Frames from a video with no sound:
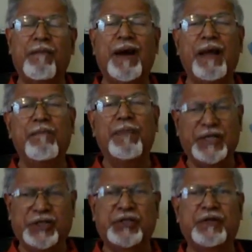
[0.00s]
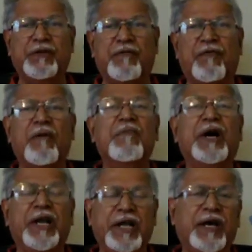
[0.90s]
by bus from
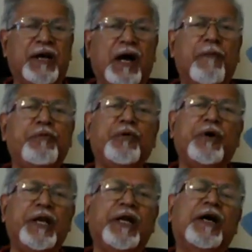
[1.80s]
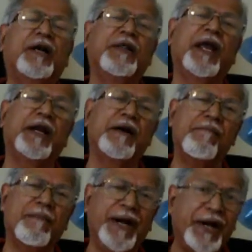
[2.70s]
Harihar. Up to Harihar they had come
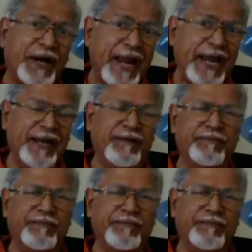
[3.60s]
by train.